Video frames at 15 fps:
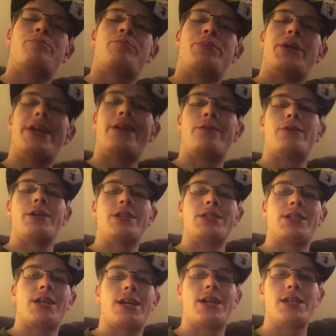But
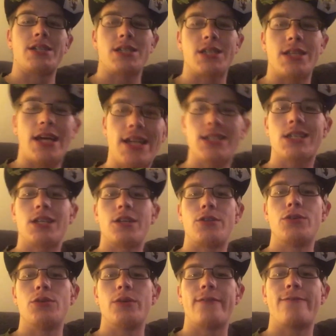anyways, guys, that's gonna
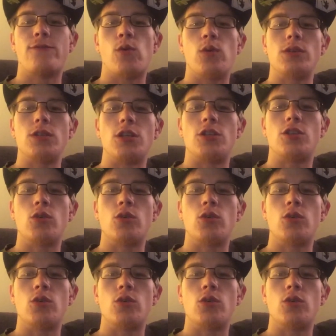do it for the